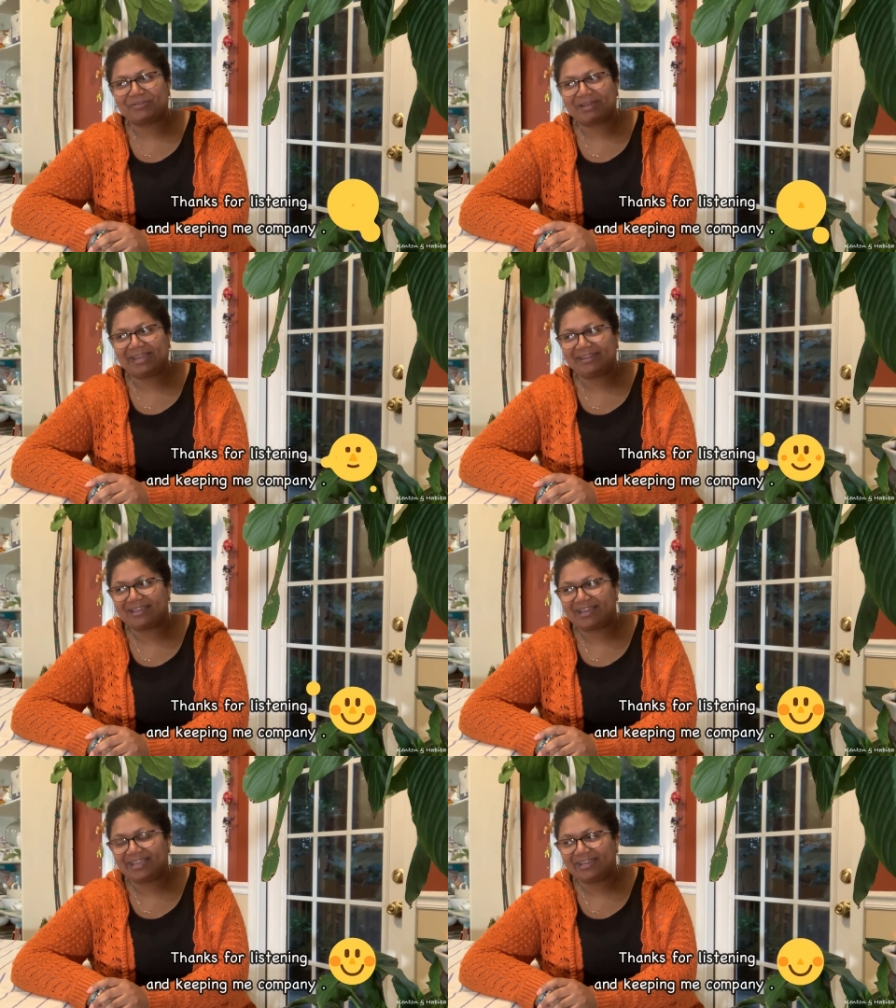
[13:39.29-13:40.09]
great
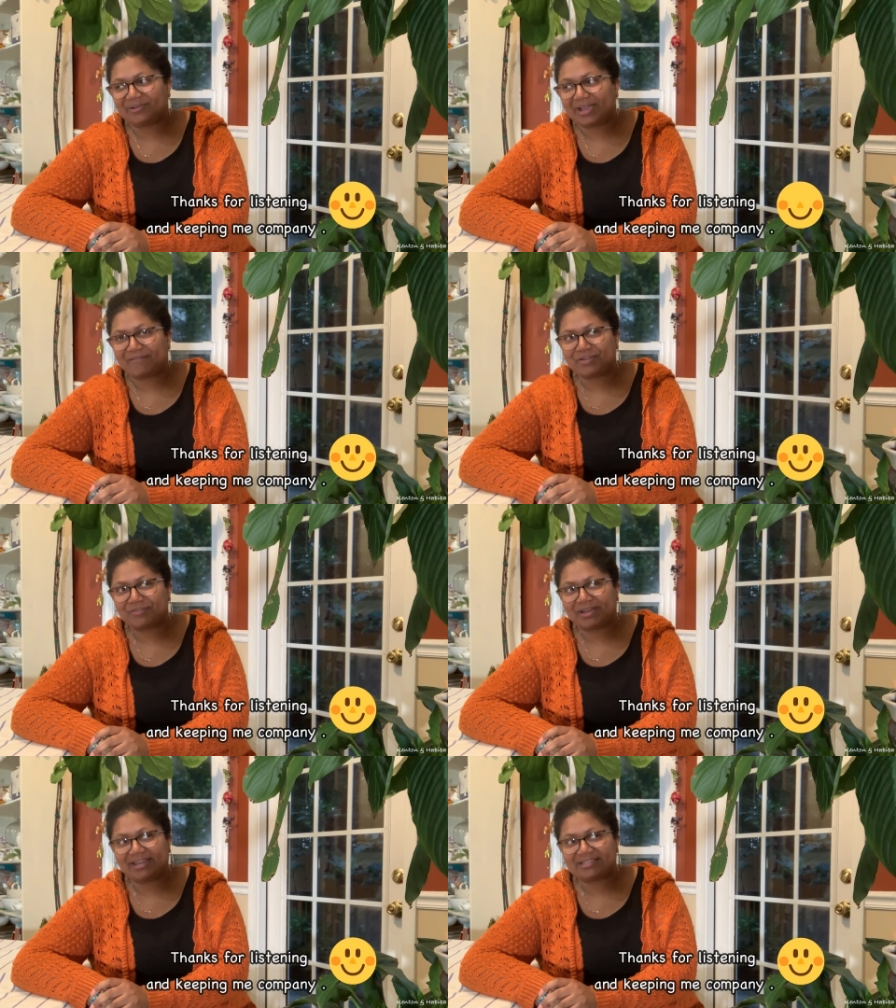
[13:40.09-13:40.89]
night or have a
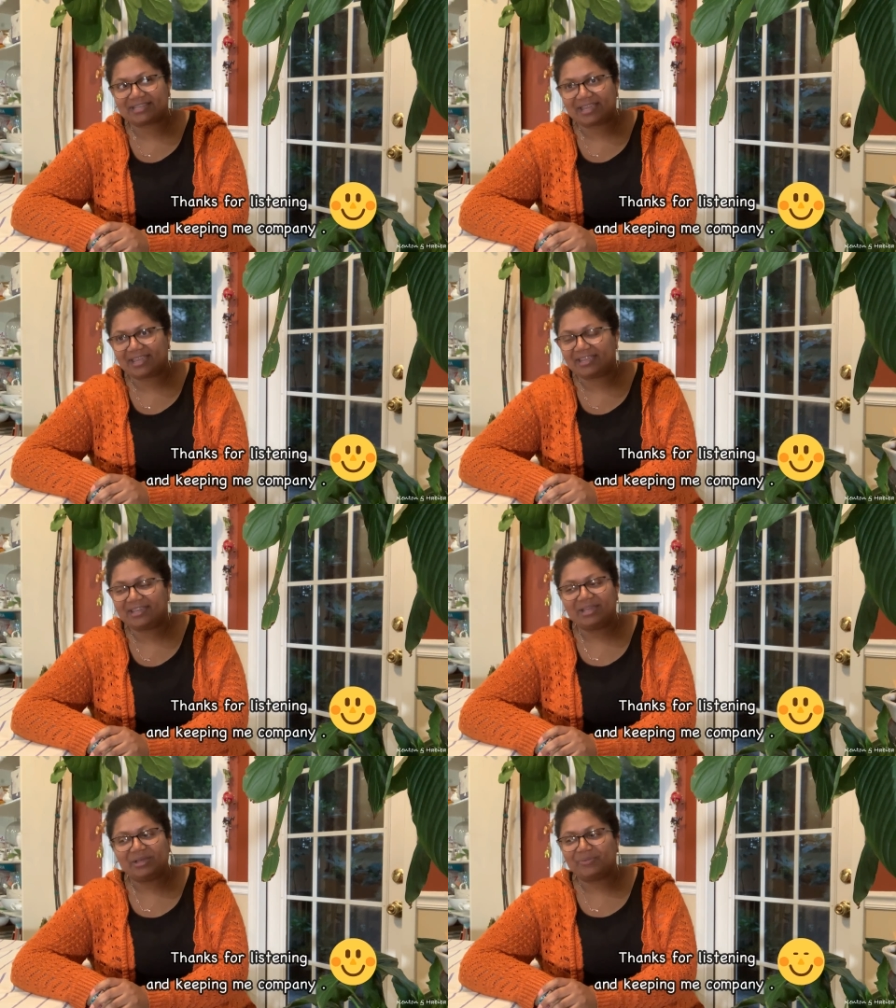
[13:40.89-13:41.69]
great
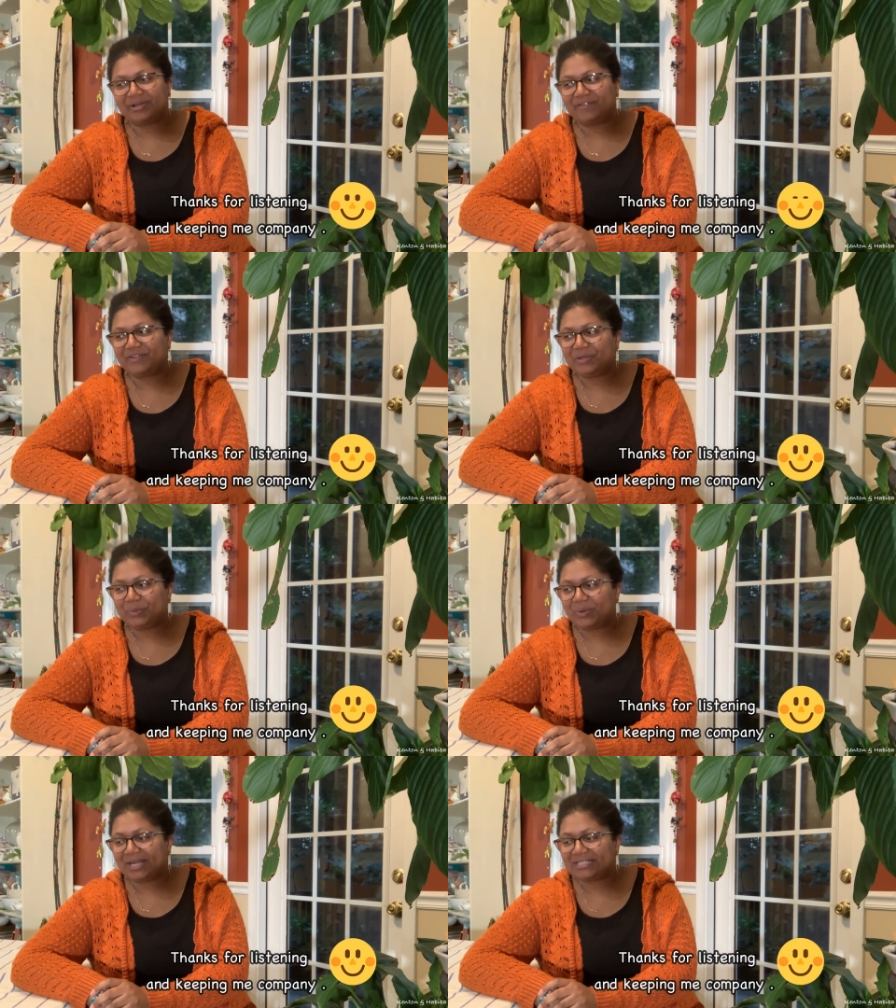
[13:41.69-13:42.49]
day whenever
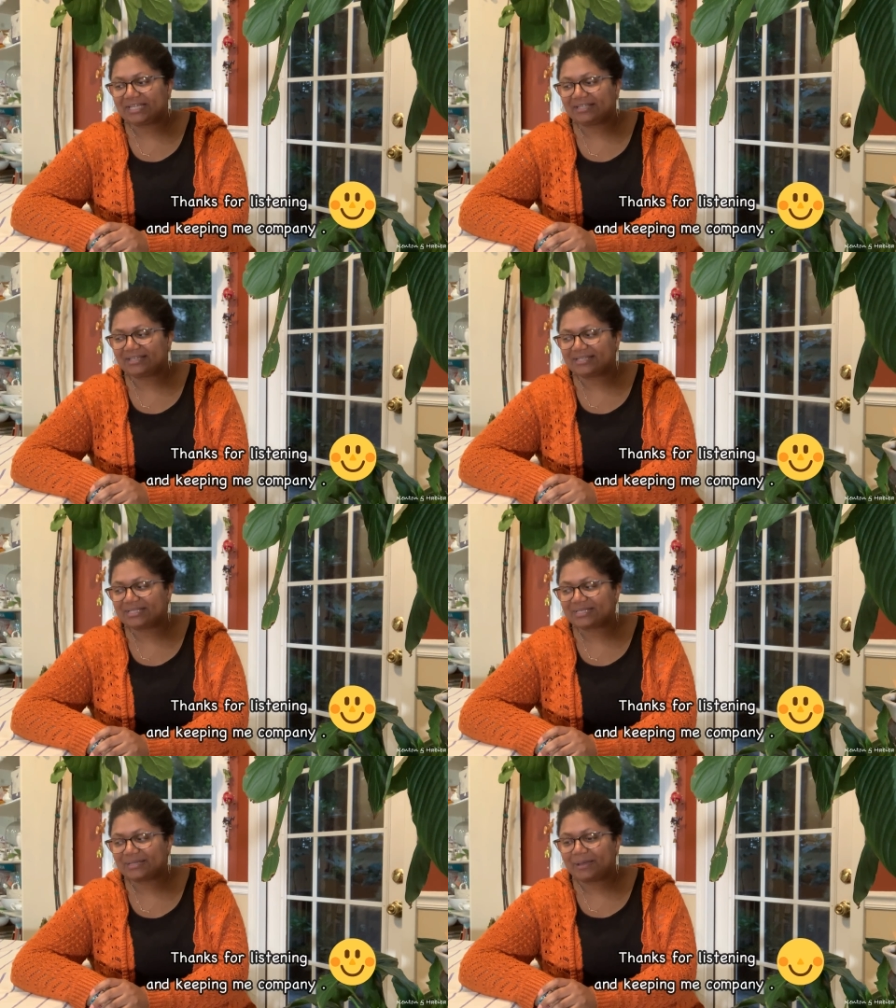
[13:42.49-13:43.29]
you're watching
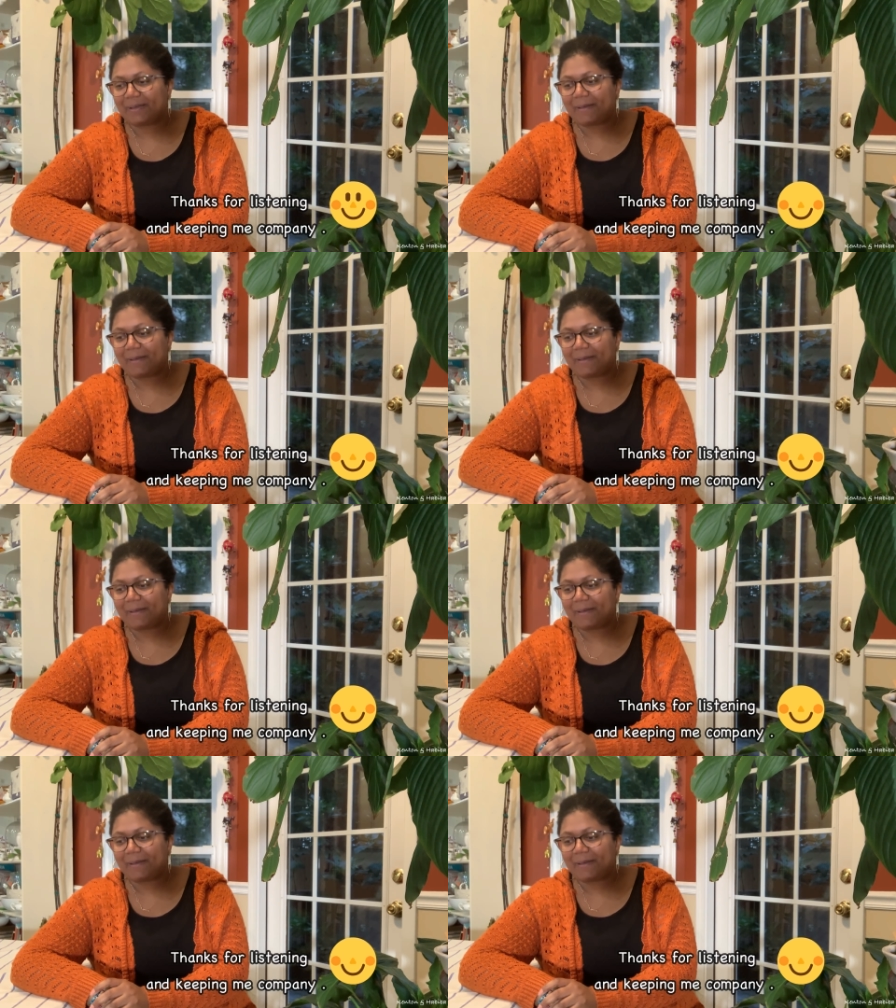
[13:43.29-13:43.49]
this.